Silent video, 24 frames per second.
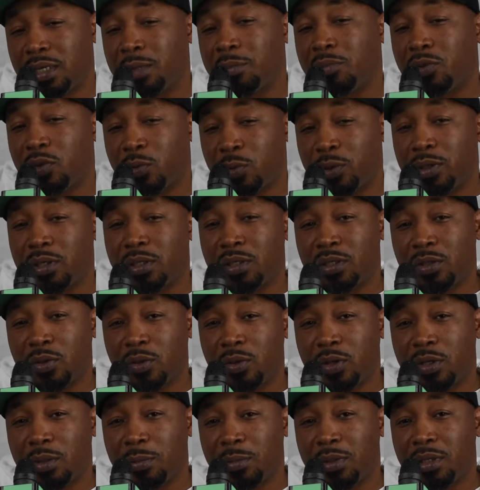M3. You
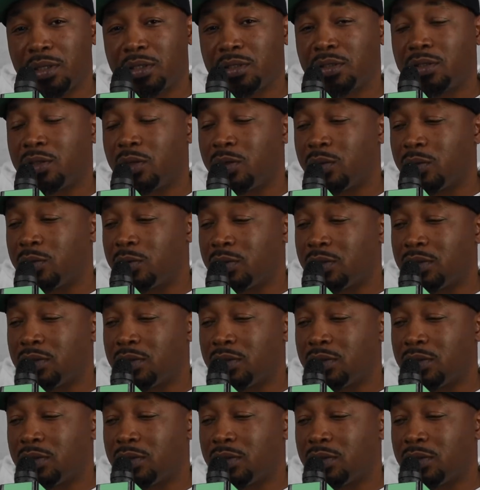know what I mean? So